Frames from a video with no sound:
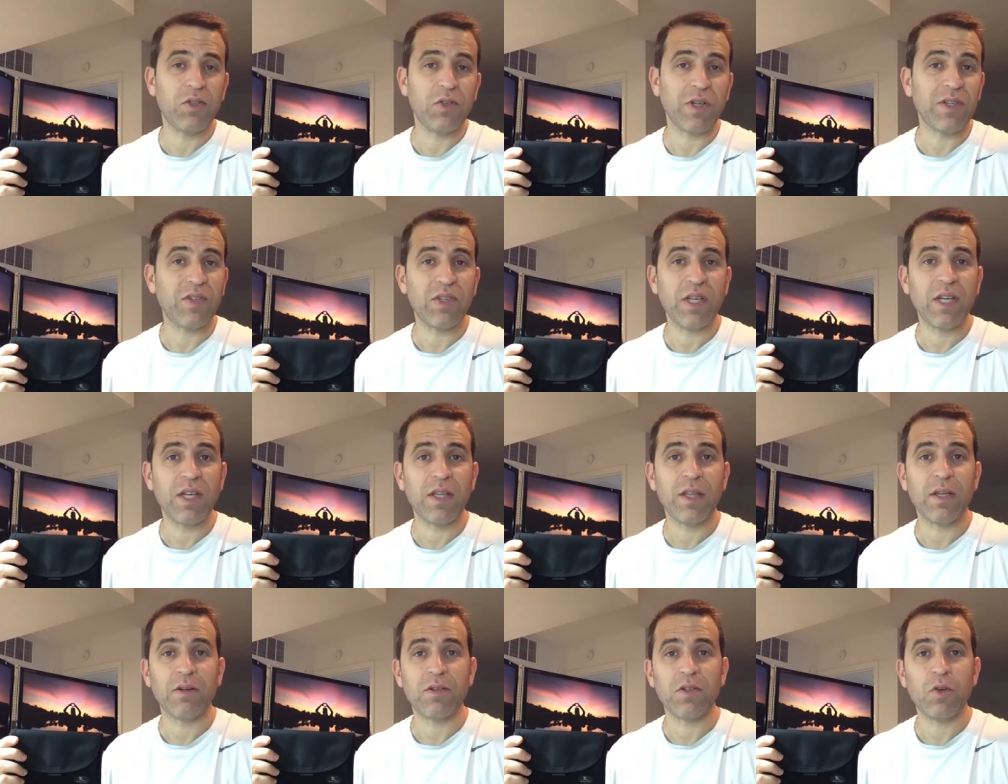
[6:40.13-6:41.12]
As you can see,
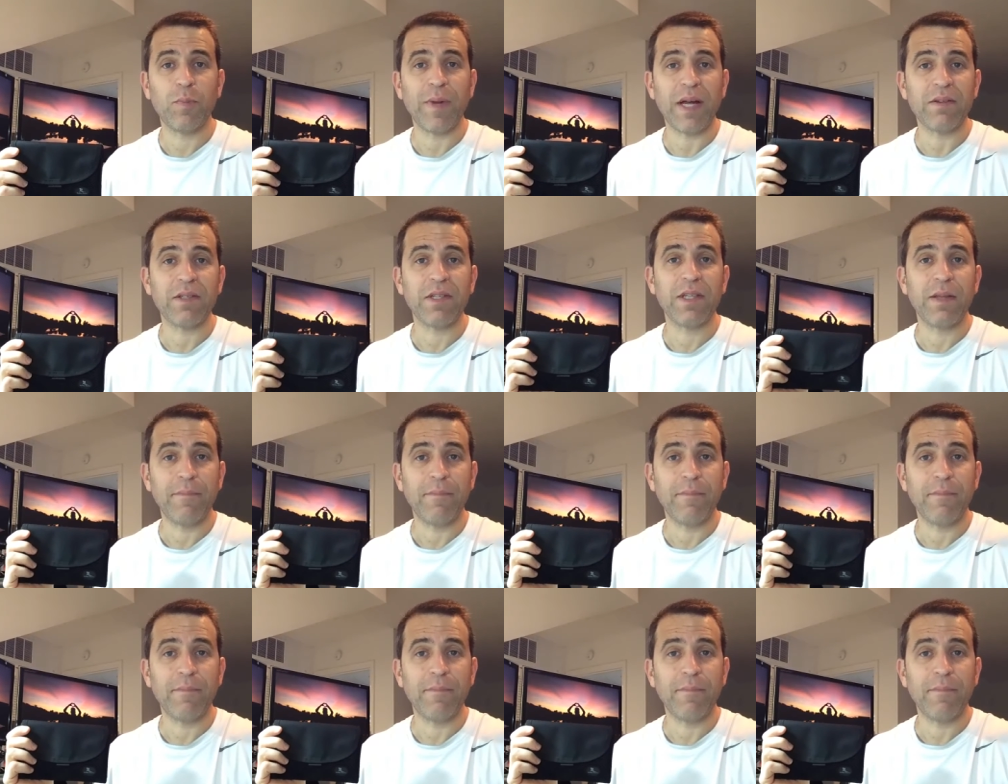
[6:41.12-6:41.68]
there's no bouncing.